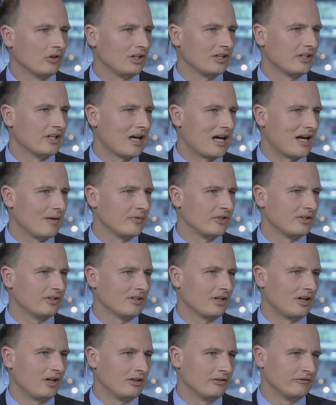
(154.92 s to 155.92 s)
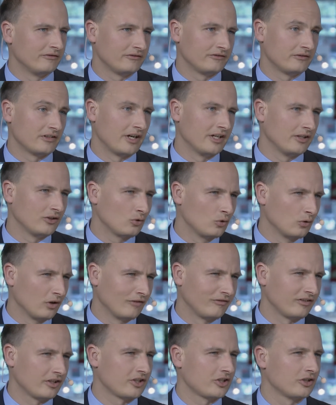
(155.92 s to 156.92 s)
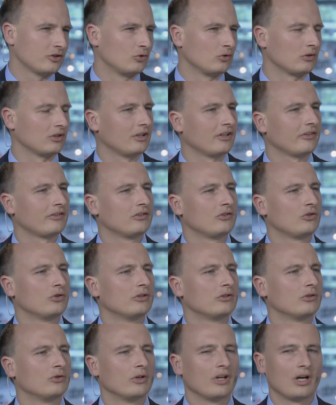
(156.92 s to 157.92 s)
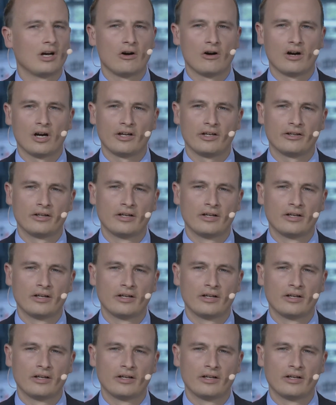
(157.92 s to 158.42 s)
Or Nutella, for example, where you could get a personalized